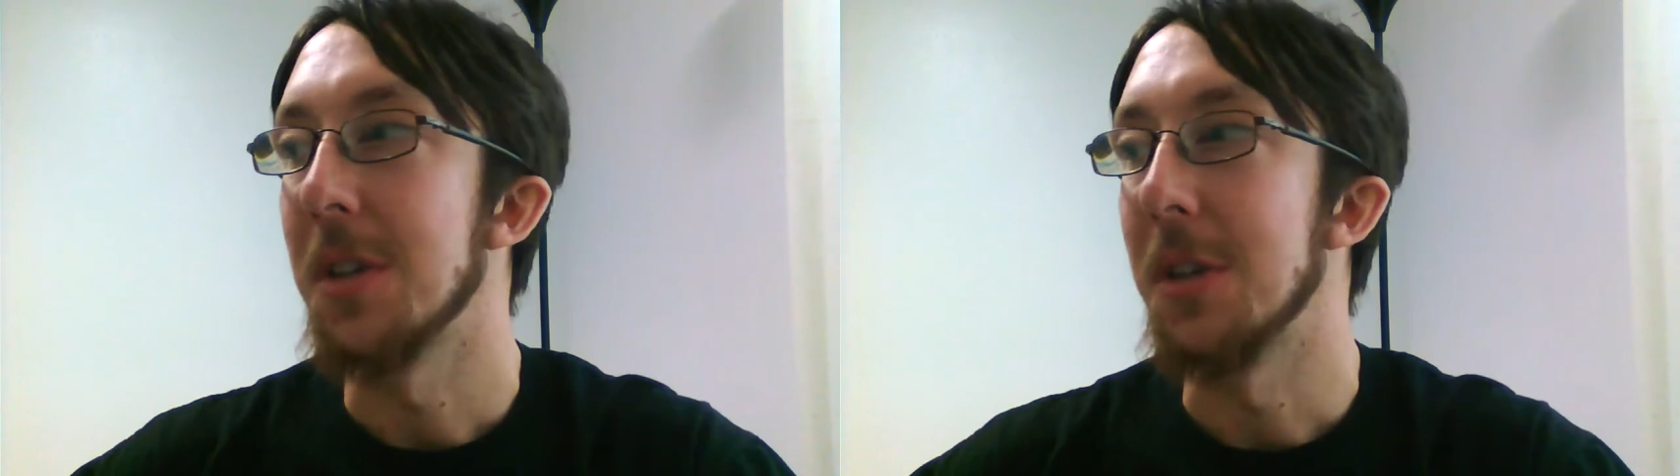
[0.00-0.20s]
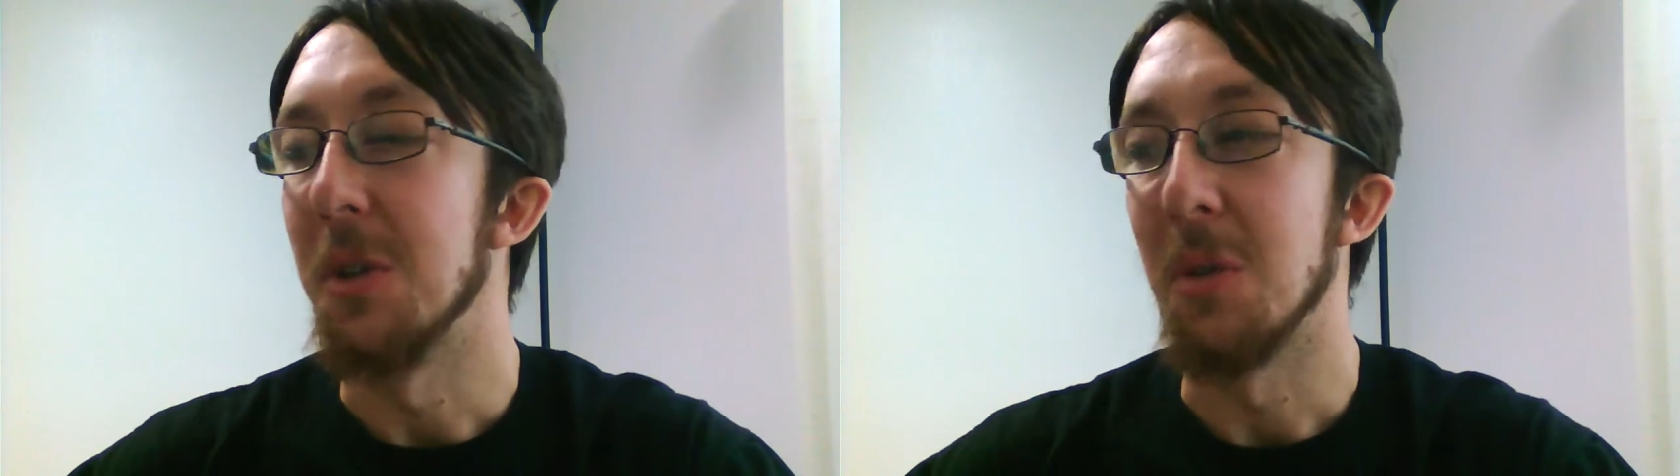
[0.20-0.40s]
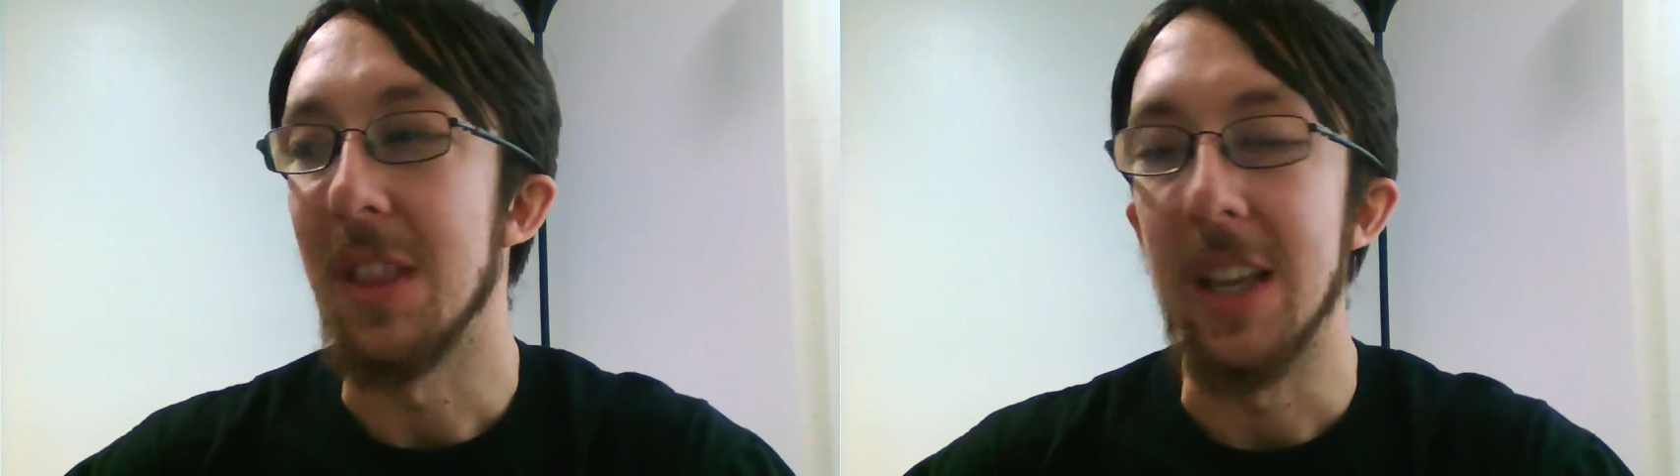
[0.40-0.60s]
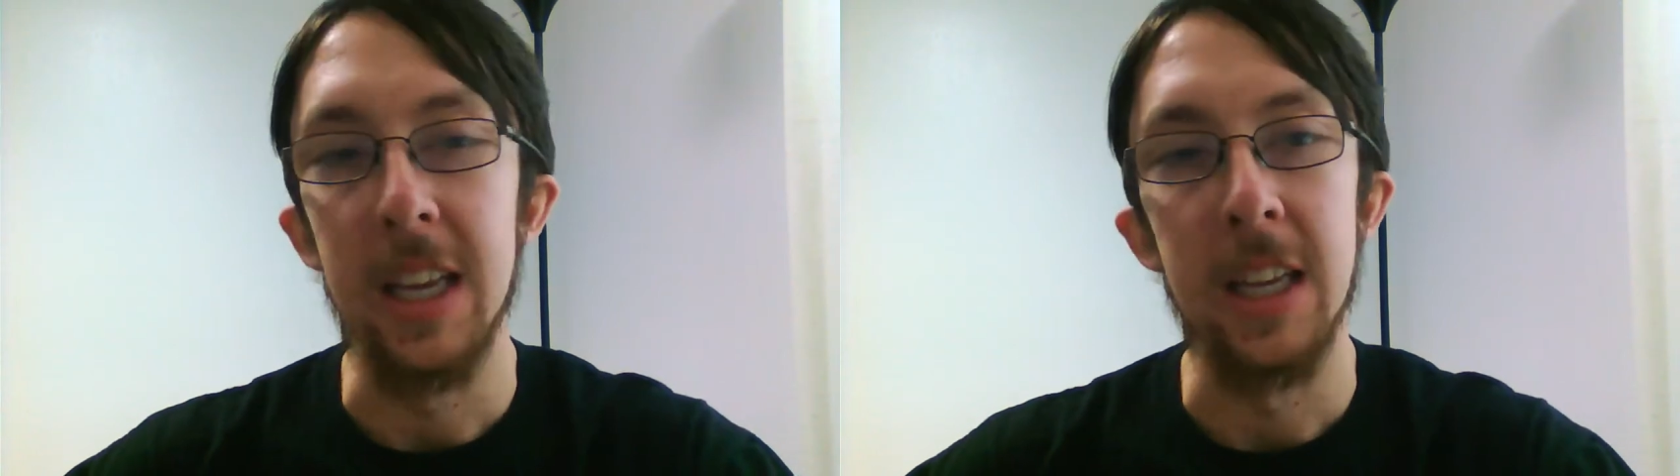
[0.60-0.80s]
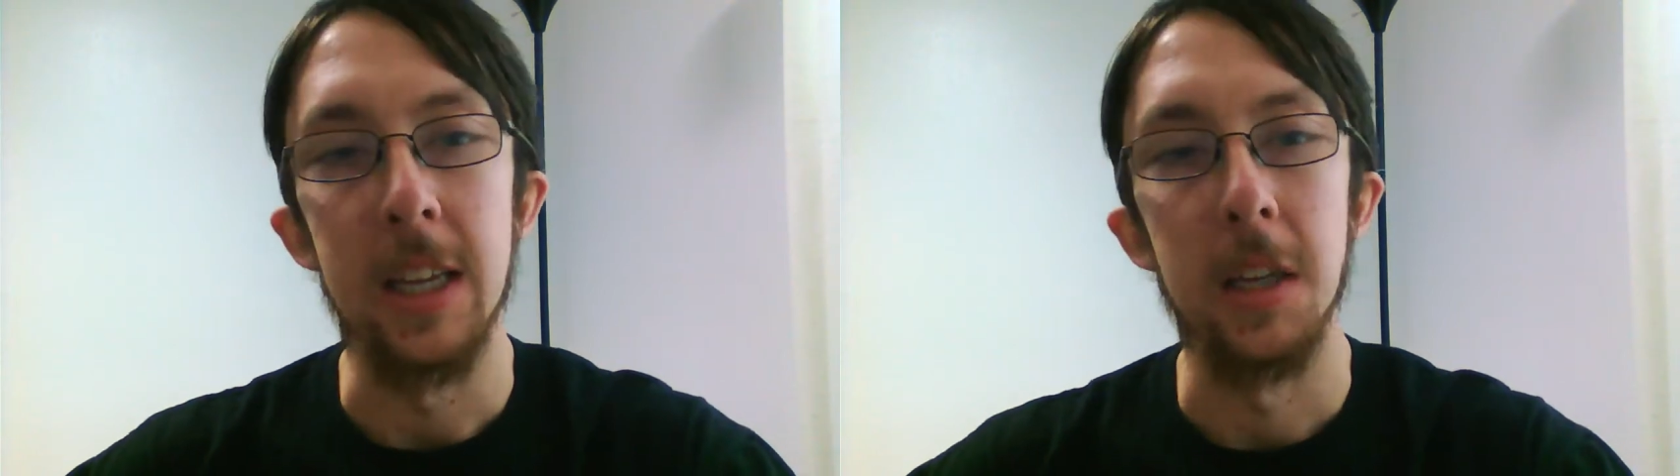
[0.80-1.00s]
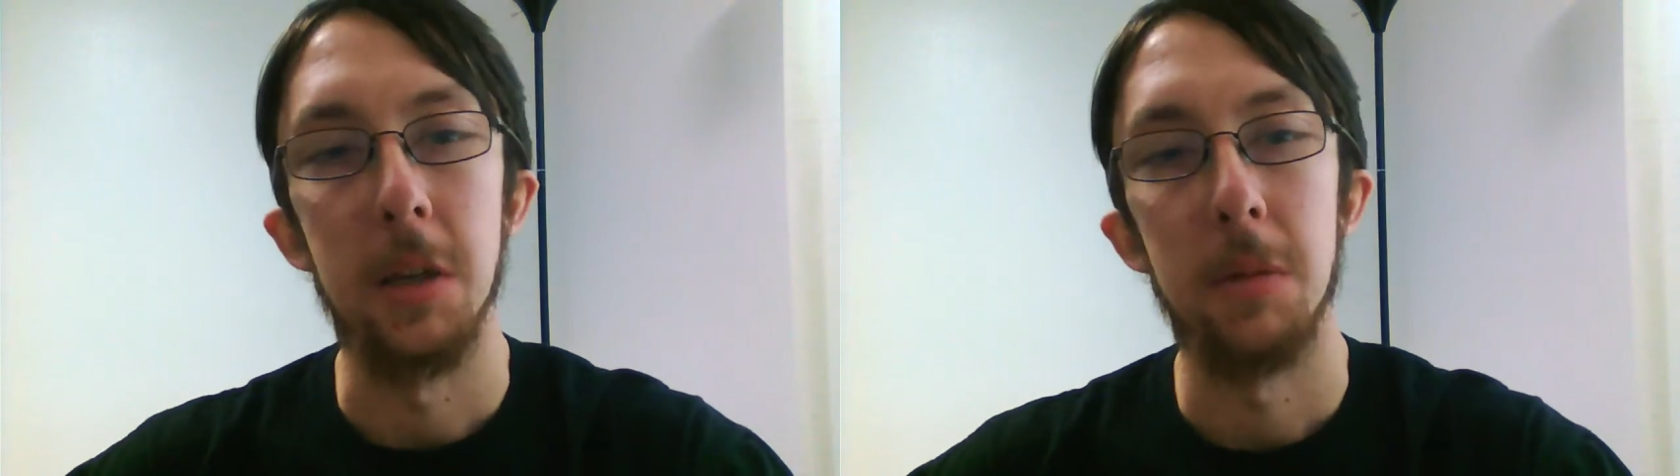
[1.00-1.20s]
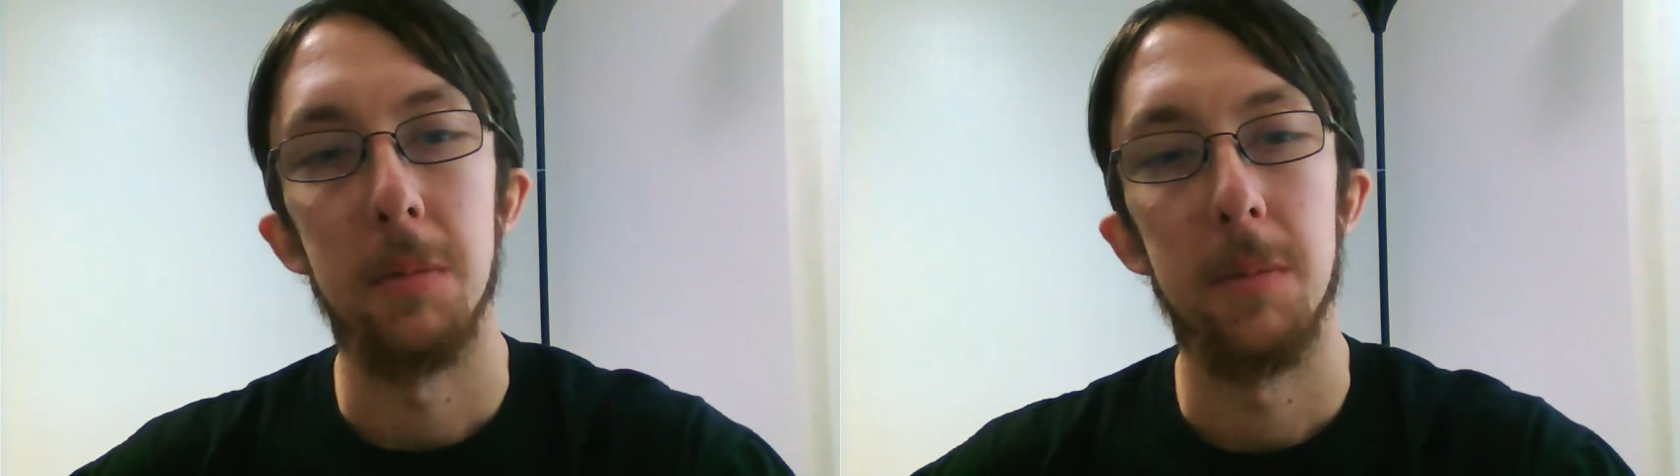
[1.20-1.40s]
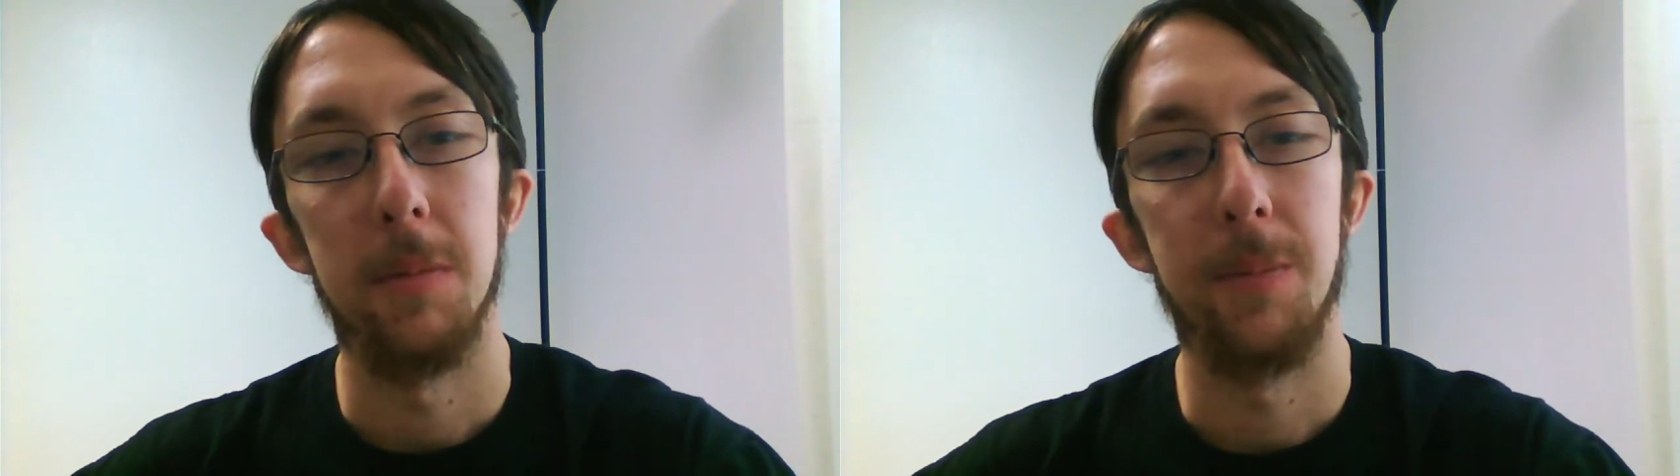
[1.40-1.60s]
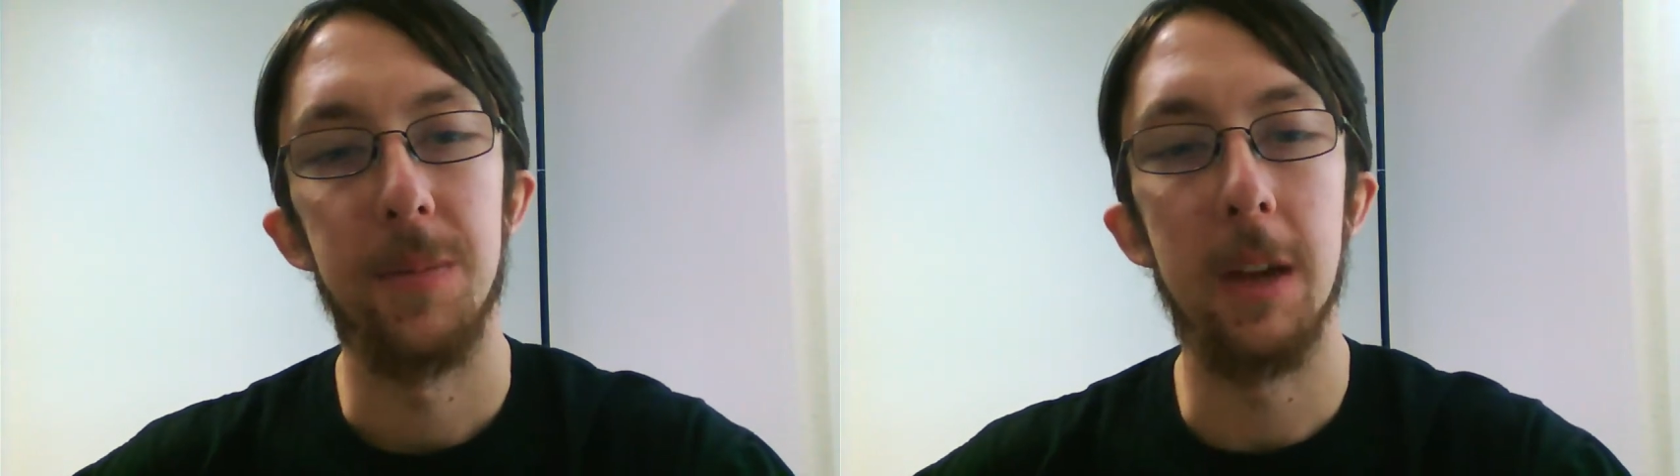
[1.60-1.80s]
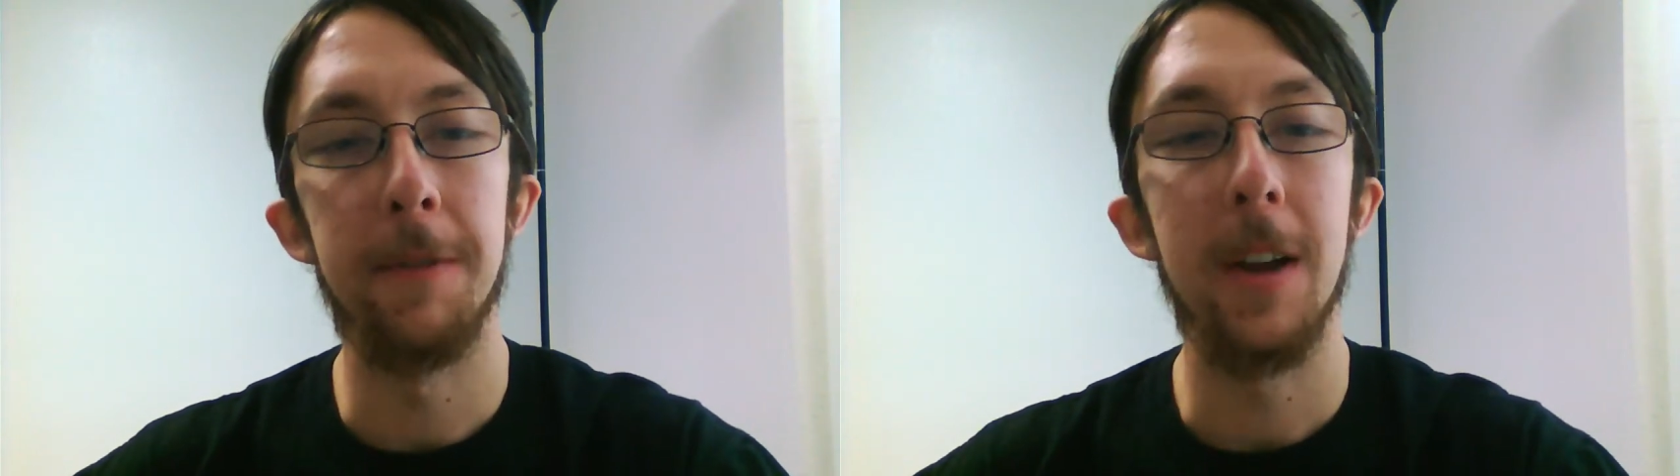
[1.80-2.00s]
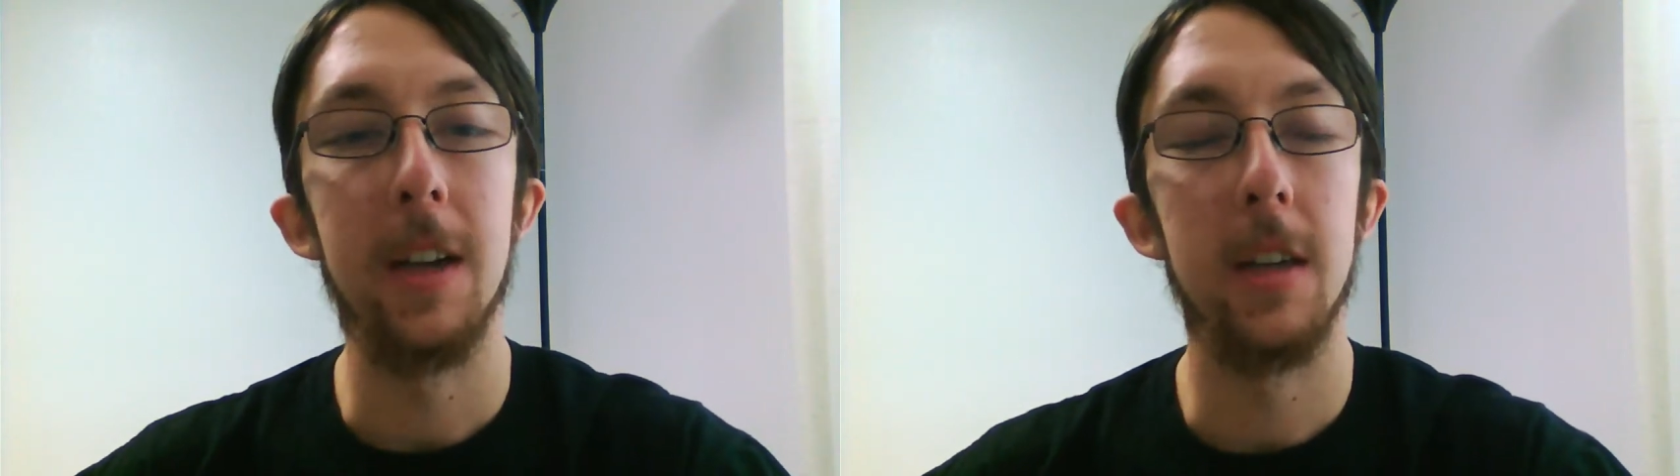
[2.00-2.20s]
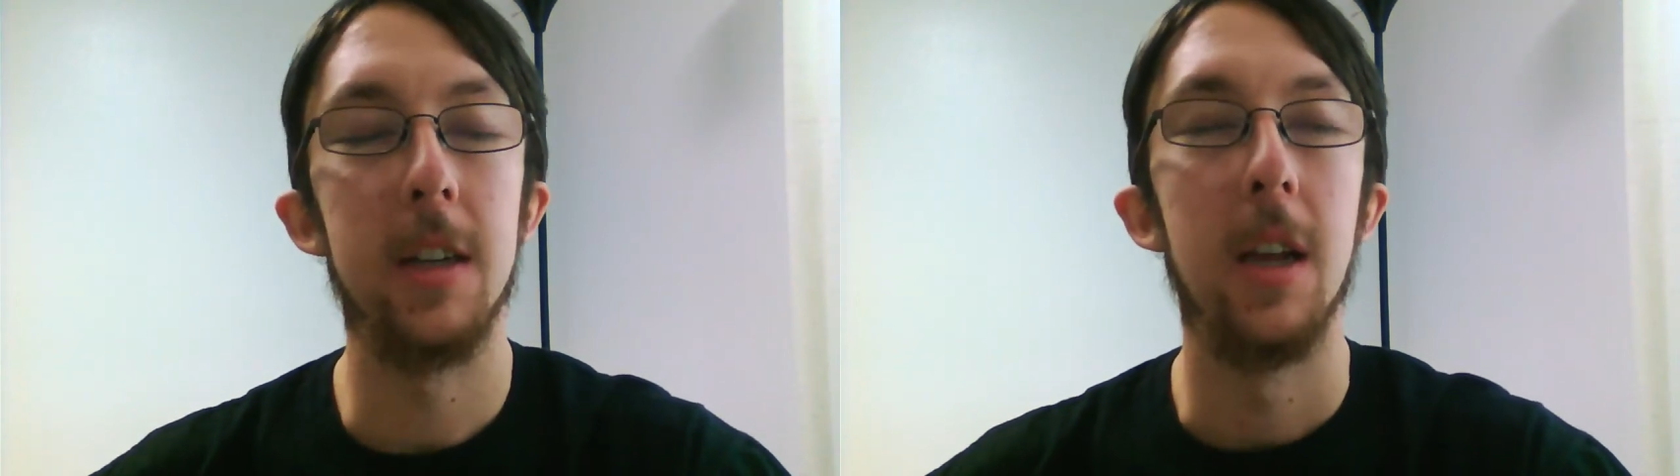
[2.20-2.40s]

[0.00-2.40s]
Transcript: to the effect,